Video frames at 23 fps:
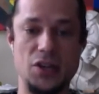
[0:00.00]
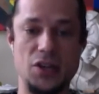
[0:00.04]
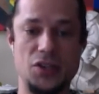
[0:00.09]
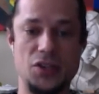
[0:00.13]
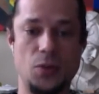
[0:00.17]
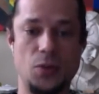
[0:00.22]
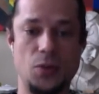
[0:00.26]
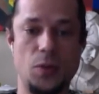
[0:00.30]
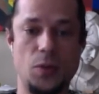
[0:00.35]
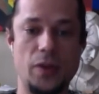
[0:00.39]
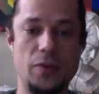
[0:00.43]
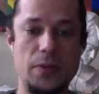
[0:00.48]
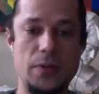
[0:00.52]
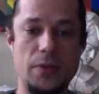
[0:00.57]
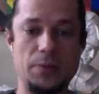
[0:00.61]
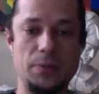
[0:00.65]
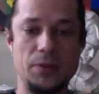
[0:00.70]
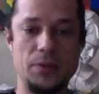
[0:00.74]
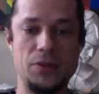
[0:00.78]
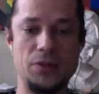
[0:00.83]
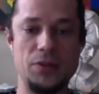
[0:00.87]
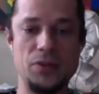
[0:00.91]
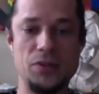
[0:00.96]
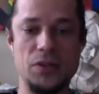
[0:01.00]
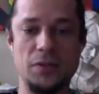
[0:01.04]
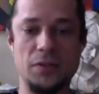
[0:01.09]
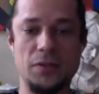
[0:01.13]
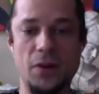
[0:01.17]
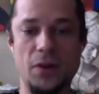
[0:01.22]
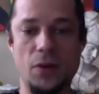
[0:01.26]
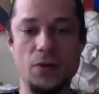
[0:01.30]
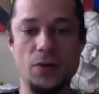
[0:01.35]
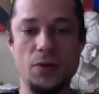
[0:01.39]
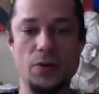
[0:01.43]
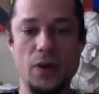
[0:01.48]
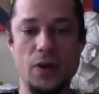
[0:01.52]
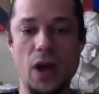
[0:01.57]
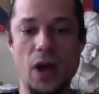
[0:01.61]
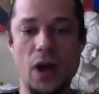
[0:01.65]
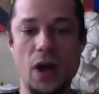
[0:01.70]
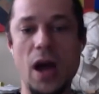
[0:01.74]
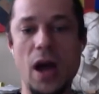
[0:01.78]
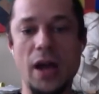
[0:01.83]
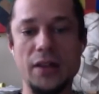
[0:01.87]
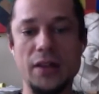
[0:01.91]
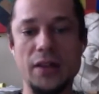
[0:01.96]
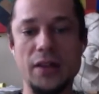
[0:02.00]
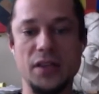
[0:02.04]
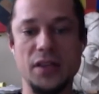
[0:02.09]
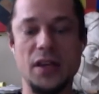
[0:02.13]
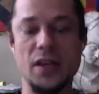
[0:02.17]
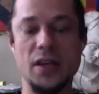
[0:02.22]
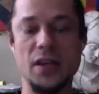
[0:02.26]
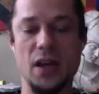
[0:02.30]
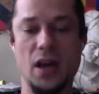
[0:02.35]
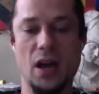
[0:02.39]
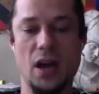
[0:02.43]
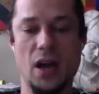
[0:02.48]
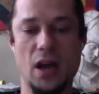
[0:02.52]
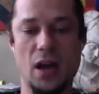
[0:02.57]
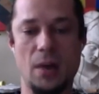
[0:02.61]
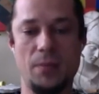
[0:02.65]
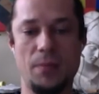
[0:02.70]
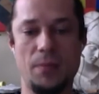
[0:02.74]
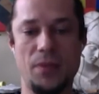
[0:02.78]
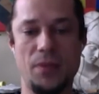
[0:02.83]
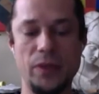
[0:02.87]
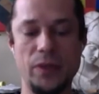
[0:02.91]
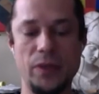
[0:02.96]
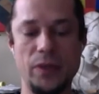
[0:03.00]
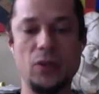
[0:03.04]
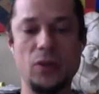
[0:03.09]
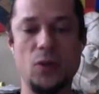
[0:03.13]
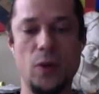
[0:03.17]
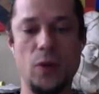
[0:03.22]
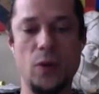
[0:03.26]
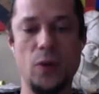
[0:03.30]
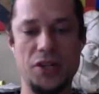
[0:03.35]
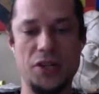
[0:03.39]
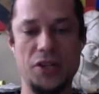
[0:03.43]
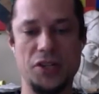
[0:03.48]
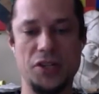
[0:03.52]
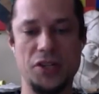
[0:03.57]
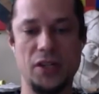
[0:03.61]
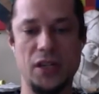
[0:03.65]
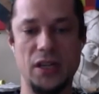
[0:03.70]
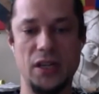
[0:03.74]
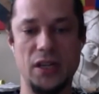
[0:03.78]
So whether people choose to vote or not, the real question